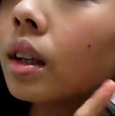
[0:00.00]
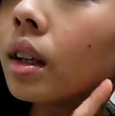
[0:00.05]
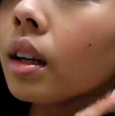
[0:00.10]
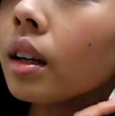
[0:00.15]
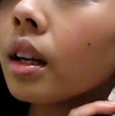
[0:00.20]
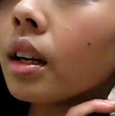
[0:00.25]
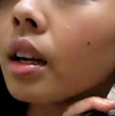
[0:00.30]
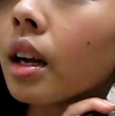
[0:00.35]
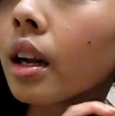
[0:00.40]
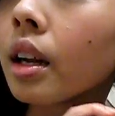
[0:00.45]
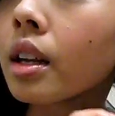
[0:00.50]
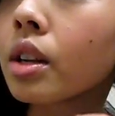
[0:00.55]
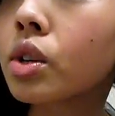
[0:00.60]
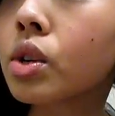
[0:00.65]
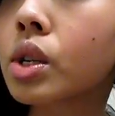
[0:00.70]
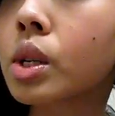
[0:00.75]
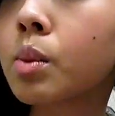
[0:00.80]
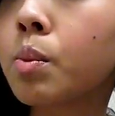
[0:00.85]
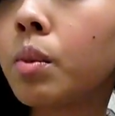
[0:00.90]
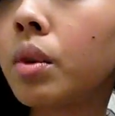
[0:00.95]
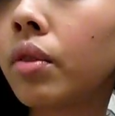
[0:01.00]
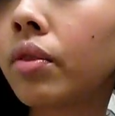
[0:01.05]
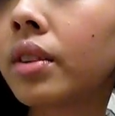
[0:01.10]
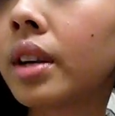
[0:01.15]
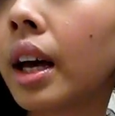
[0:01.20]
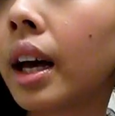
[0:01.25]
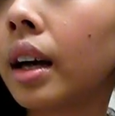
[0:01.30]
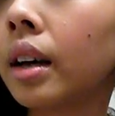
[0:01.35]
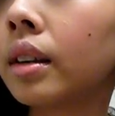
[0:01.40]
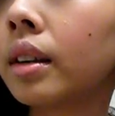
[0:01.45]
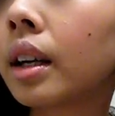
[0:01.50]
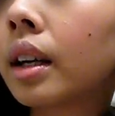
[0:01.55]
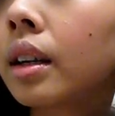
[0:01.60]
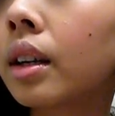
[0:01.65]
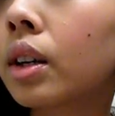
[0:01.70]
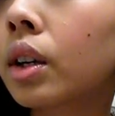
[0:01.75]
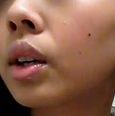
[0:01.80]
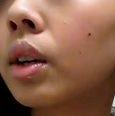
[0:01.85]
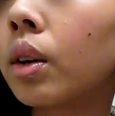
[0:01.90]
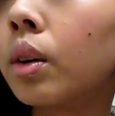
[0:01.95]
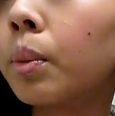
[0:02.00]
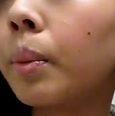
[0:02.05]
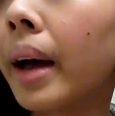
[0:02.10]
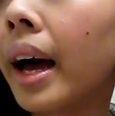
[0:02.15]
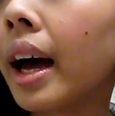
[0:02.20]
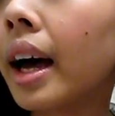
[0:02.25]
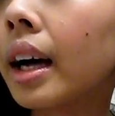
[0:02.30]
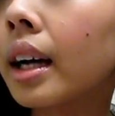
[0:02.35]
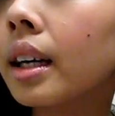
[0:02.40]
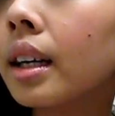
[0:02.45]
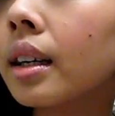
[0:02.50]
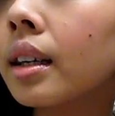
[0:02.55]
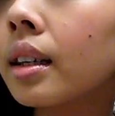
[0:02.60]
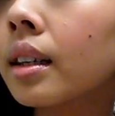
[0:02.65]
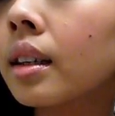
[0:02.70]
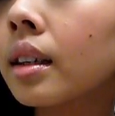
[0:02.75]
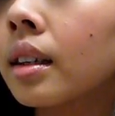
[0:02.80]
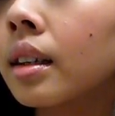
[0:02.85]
and then I just move down and curl back,